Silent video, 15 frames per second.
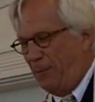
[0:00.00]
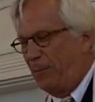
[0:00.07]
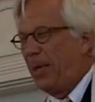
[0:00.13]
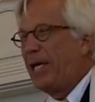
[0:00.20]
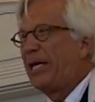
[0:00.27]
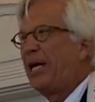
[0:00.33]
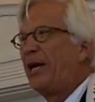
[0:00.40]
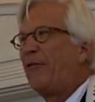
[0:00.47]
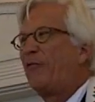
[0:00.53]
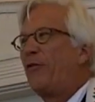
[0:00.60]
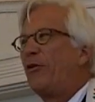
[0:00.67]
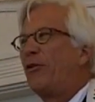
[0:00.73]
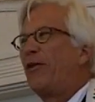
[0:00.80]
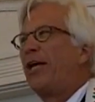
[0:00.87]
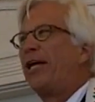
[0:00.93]
Be
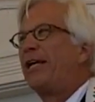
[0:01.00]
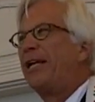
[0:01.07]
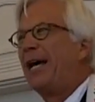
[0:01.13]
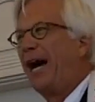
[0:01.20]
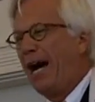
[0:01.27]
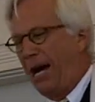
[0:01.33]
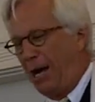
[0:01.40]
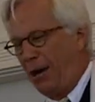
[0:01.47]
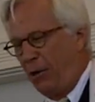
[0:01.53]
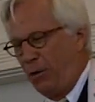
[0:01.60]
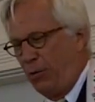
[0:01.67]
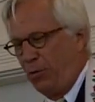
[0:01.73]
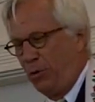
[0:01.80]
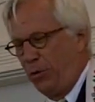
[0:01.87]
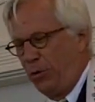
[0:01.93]
careful then
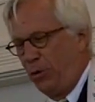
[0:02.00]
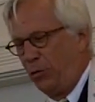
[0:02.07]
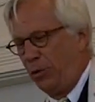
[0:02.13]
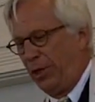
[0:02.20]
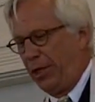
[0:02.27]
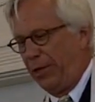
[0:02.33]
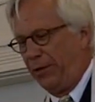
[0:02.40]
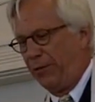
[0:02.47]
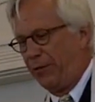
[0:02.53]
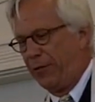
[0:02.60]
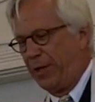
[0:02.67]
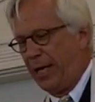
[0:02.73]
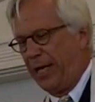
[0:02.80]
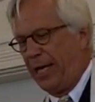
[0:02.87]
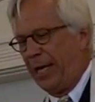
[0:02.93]
how you live,
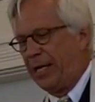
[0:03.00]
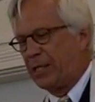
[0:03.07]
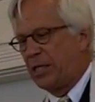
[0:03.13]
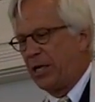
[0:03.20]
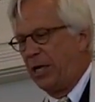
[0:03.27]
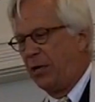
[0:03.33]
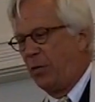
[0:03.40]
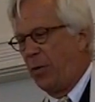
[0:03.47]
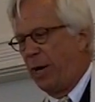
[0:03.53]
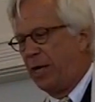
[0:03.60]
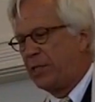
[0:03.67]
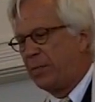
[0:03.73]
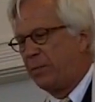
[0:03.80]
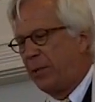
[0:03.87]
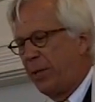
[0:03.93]
not as
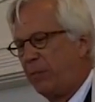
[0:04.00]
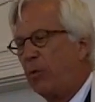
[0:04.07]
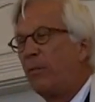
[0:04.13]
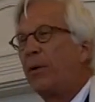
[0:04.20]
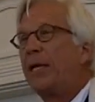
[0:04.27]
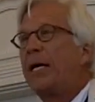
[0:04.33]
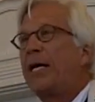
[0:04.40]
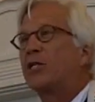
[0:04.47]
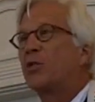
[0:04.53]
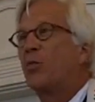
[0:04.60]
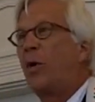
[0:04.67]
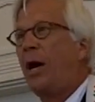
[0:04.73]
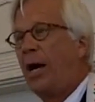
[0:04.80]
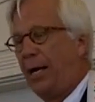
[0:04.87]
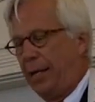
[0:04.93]
unwise people, but as
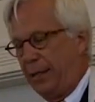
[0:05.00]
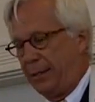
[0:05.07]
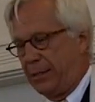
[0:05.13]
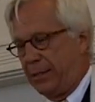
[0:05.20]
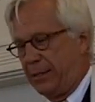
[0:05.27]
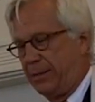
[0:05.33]
wise,